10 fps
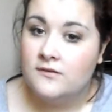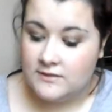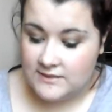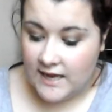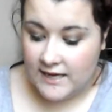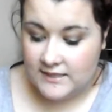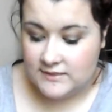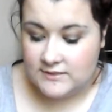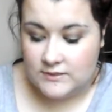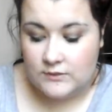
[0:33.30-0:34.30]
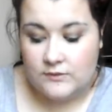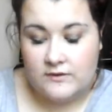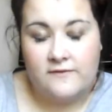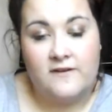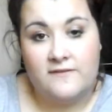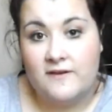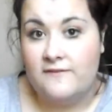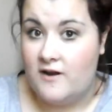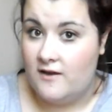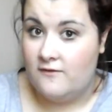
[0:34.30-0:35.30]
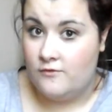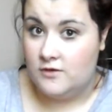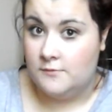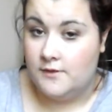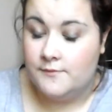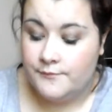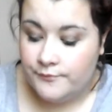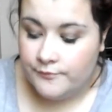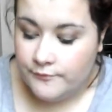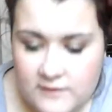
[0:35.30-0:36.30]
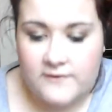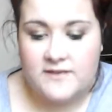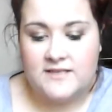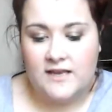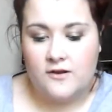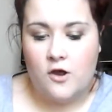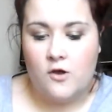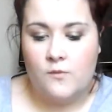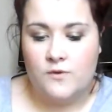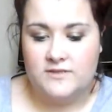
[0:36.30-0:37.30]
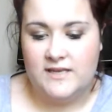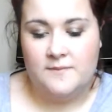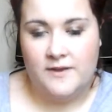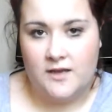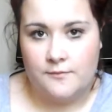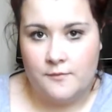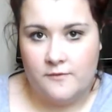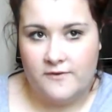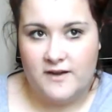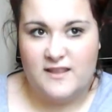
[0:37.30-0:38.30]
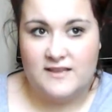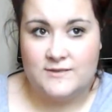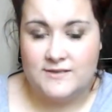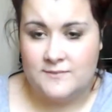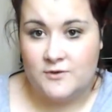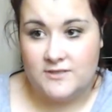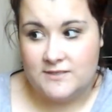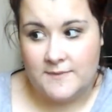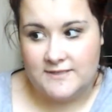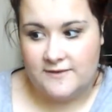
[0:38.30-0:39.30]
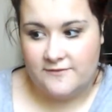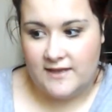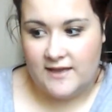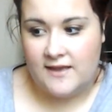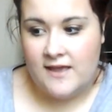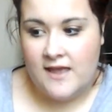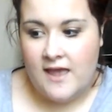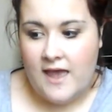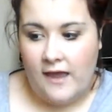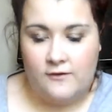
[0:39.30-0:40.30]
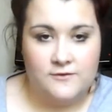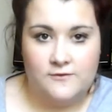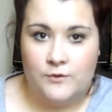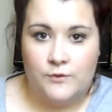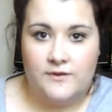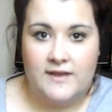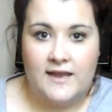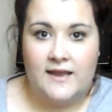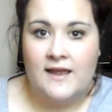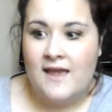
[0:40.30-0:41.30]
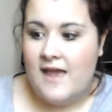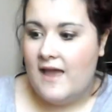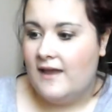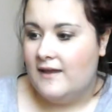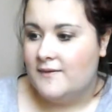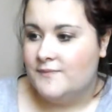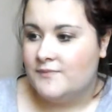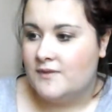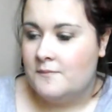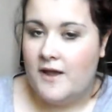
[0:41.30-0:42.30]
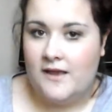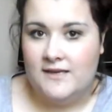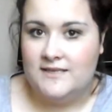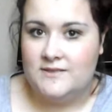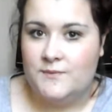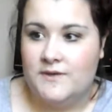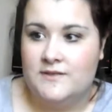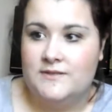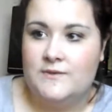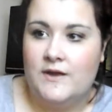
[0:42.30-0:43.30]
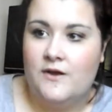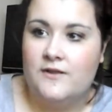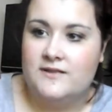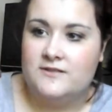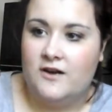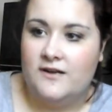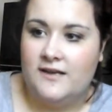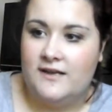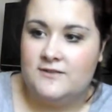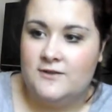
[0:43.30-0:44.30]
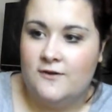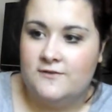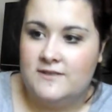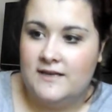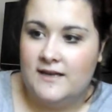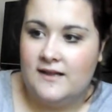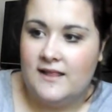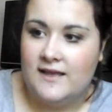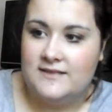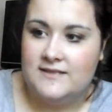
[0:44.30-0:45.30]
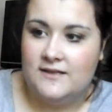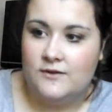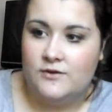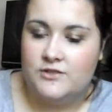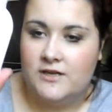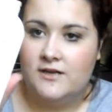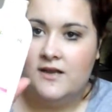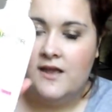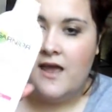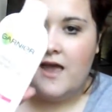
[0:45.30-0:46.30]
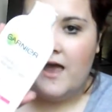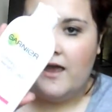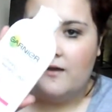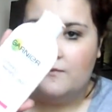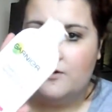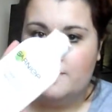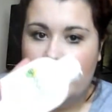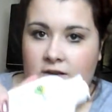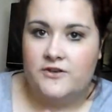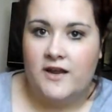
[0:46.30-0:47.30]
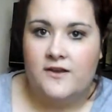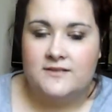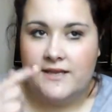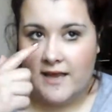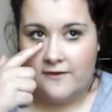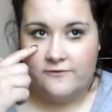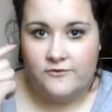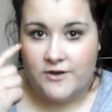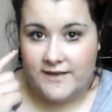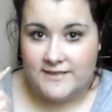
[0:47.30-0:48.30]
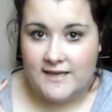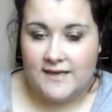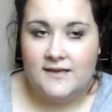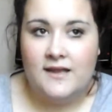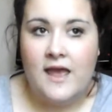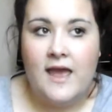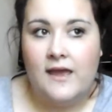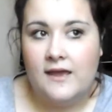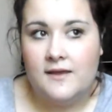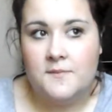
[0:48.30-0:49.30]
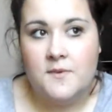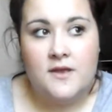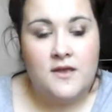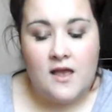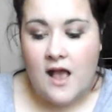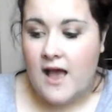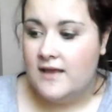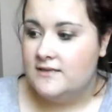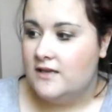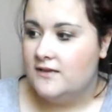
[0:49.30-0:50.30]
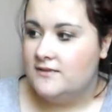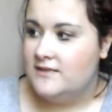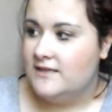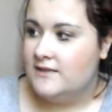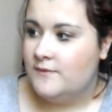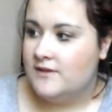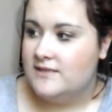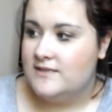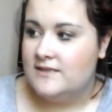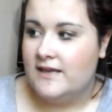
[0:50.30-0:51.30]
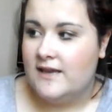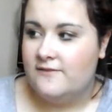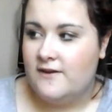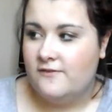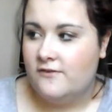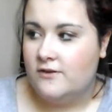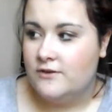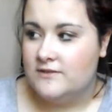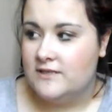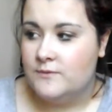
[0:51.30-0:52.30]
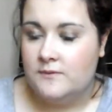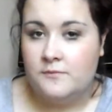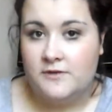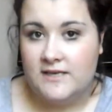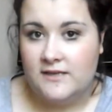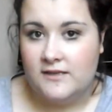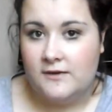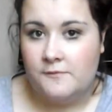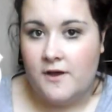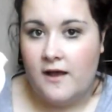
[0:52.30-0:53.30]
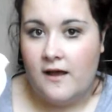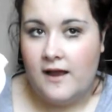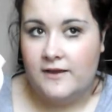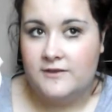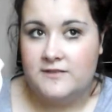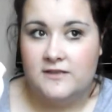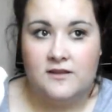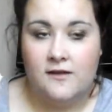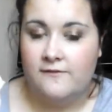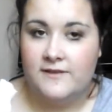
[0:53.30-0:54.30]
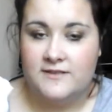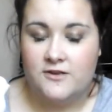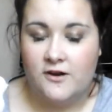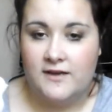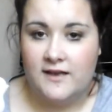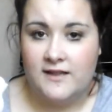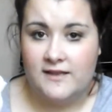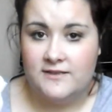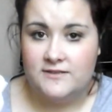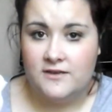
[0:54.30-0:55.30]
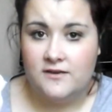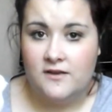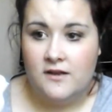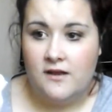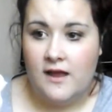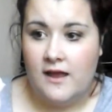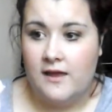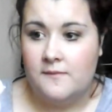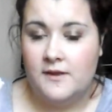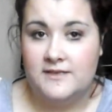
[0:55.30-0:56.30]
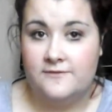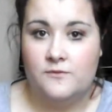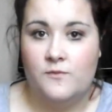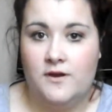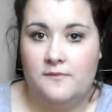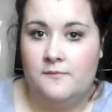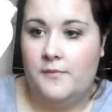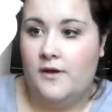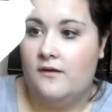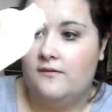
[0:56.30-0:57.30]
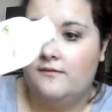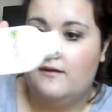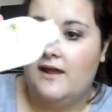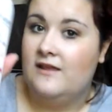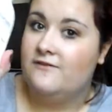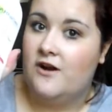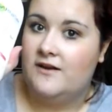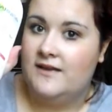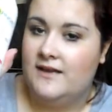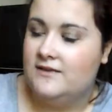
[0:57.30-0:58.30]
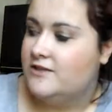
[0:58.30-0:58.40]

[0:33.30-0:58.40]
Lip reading: side, so they're very, very, very affordable. The first thing I got was a makeup remover, and I think this was the most expensive thing out of the whole thing, but I needed one. So I got this Garnier Softening Cleansing Lotion, Goodbye Dry, because I have dry skin, and I'll see that what this is like. I've never used this one particularly, but I used to love this Garnier cleanser, a different one, but I love Garnier in